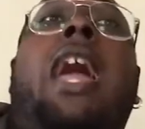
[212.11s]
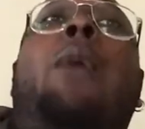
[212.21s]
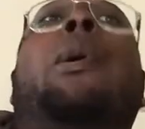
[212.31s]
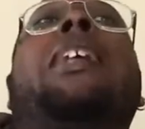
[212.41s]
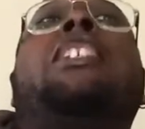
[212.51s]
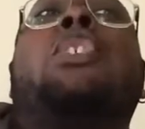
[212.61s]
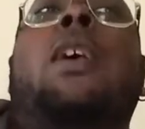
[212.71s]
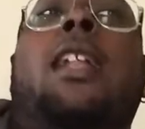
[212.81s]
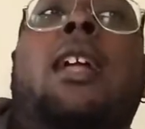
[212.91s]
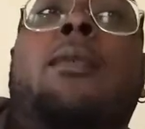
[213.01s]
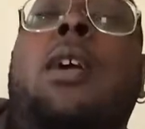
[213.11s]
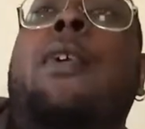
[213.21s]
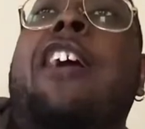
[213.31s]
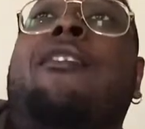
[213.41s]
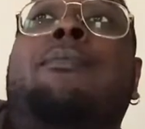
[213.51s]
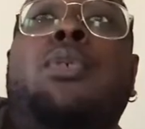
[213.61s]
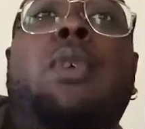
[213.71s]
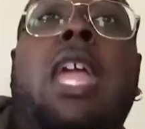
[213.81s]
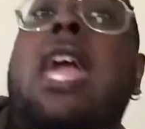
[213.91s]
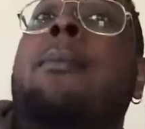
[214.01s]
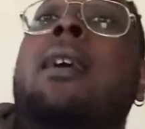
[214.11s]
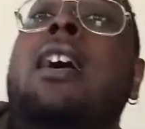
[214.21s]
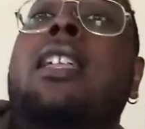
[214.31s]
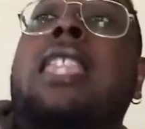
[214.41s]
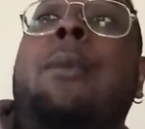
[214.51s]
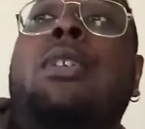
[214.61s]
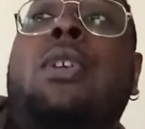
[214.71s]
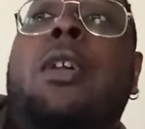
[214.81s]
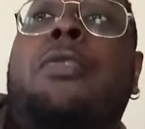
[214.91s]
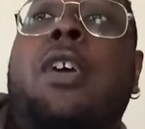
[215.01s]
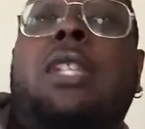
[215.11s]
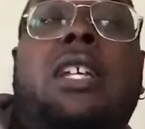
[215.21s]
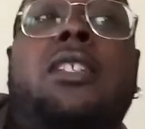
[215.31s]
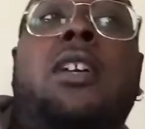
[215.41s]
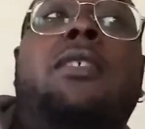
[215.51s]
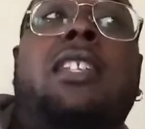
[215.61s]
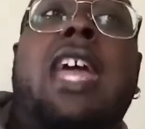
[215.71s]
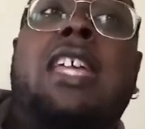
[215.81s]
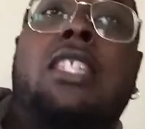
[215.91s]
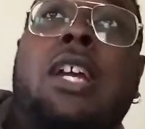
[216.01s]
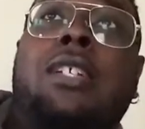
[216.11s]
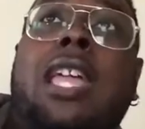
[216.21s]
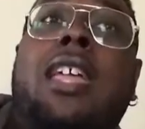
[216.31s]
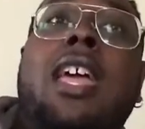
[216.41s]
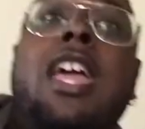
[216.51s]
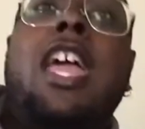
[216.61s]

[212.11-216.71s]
I wanted to start because we have a boot camp that we start on Thursday. So today is Thursday.